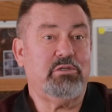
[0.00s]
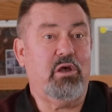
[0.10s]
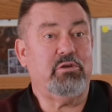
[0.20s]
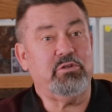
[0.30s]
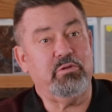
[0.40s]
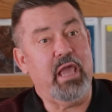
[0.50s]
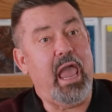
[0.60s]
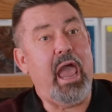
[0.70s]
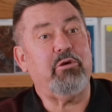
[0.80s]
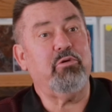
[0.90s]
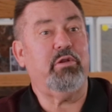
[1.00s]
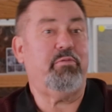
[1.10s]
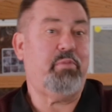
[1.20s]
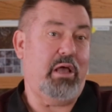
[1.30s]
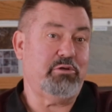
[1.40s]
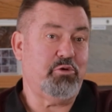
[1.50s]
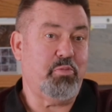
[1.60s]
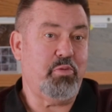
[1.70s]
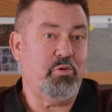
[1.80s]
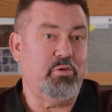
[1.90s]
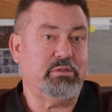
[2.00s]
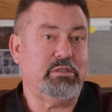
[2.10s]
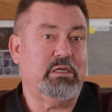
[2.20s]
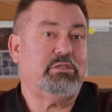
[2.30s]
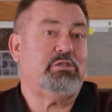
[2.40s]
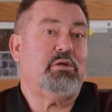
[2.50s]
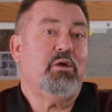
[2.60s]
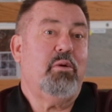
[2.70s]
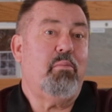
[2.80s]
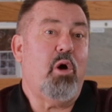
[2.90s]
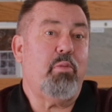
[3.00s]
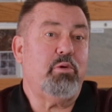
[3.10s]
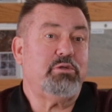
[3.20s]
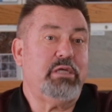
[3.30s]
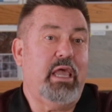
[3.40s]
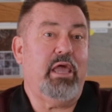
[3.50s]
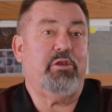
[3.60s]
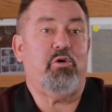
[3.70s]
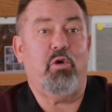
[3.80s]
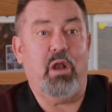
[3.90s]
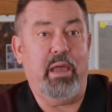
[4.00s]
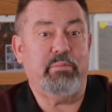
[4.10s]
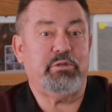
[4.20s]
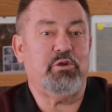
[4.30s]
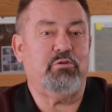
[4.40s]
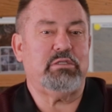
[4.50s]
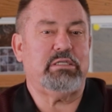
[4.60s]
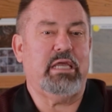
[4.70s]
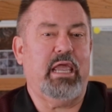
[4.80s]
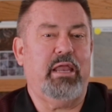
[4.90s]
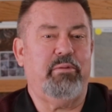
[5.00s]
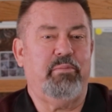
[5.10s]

is also the aggregate of plaster pools. It's marble sand, or limestone sand.